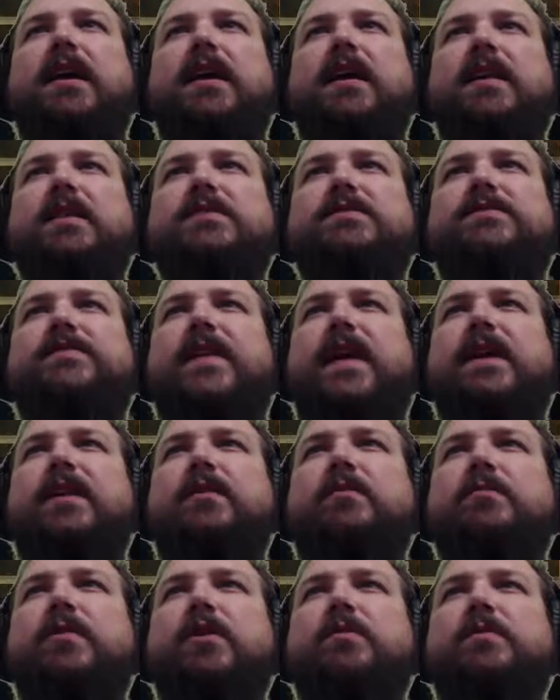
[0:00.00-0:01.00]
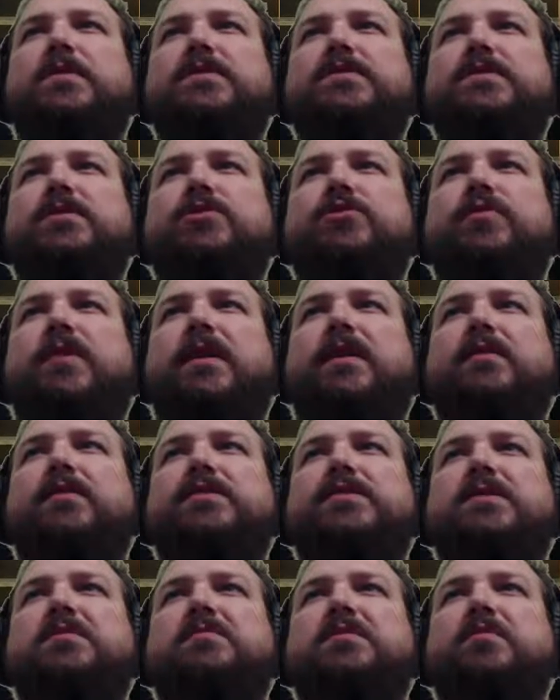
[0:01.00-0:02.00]
In its final moments, the trader
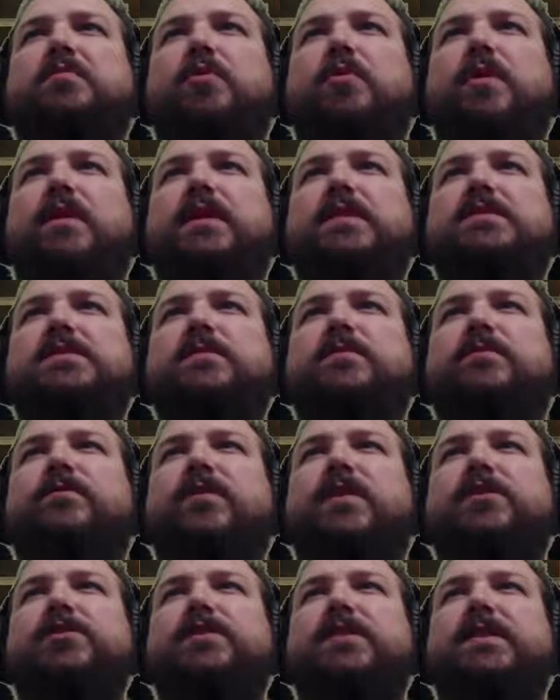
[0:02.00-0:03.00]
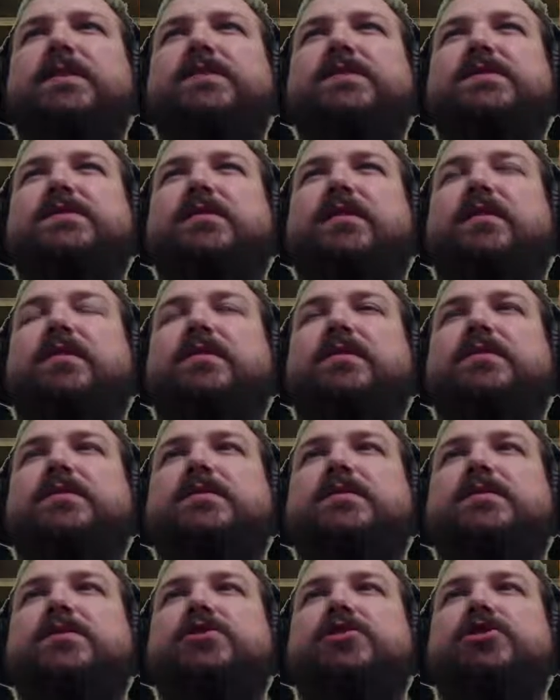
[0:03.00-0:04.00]
seemed to point at some freshly installed
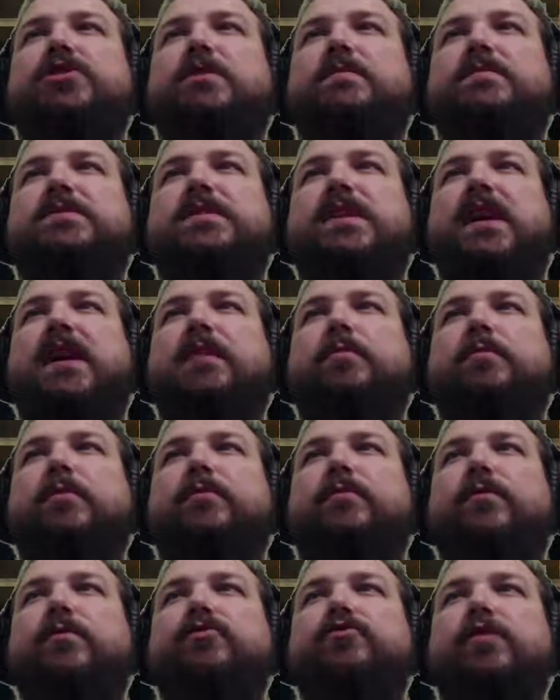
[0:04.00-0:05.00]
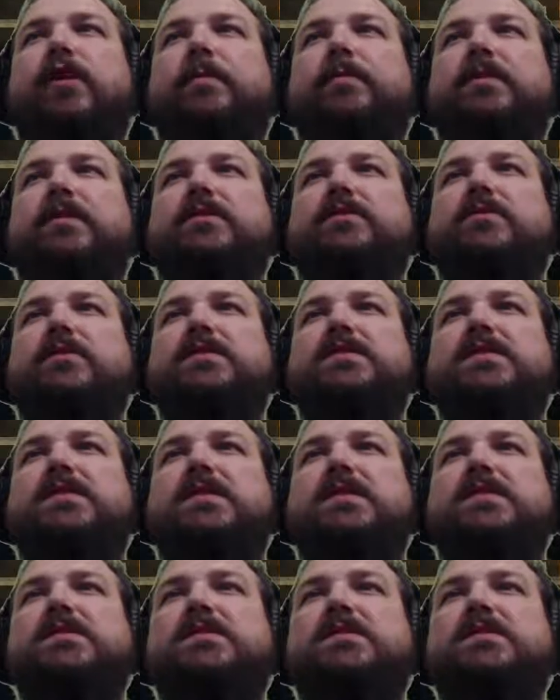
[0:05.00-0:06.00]
ship tech before dropping to its
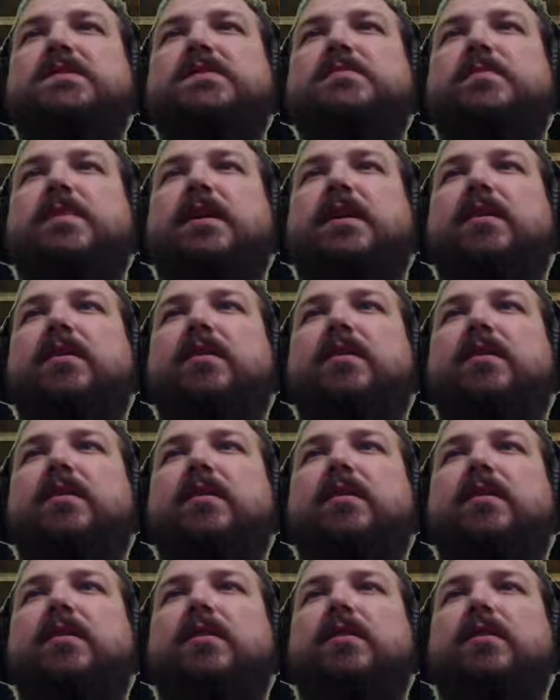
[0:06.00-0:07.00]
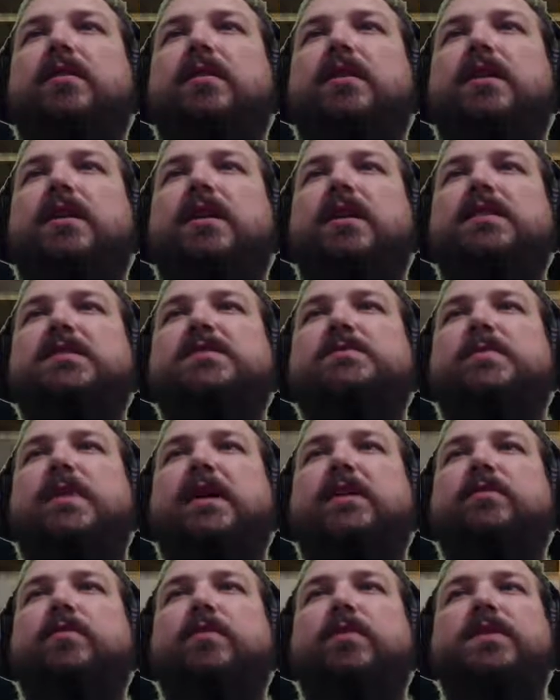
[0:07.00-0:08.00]
knees in despair.
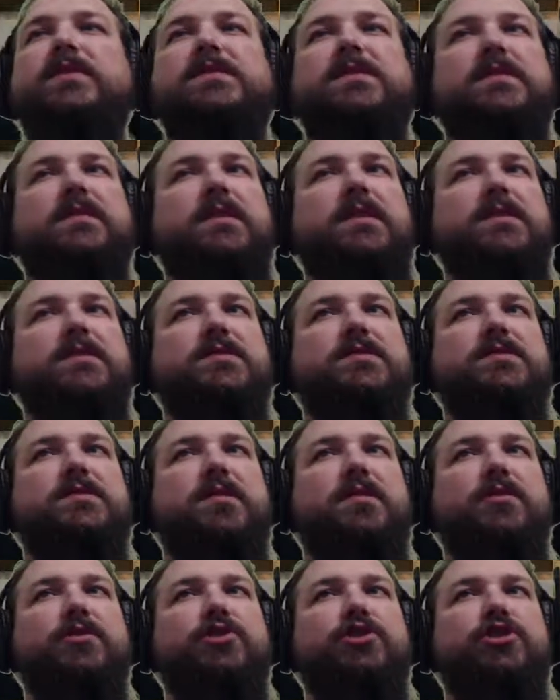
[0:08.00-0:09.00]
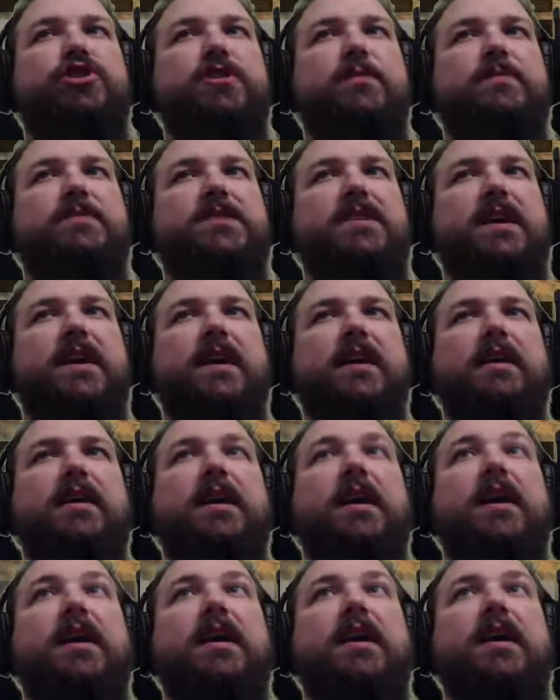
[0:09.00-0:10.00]
Inspect recently installed ship tech.
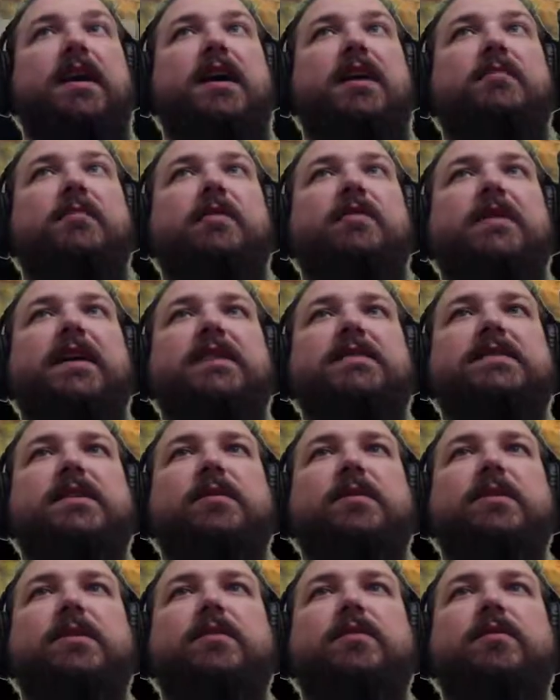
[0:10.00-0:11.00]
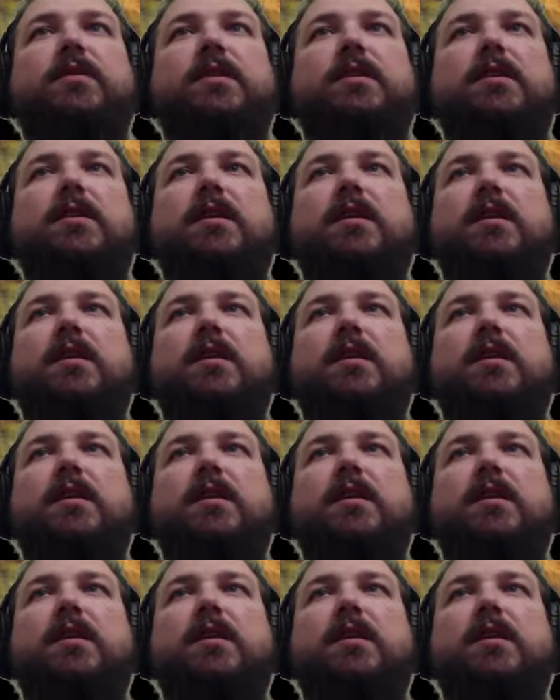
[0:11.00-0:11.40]
Ah, maybe that's how we can do it.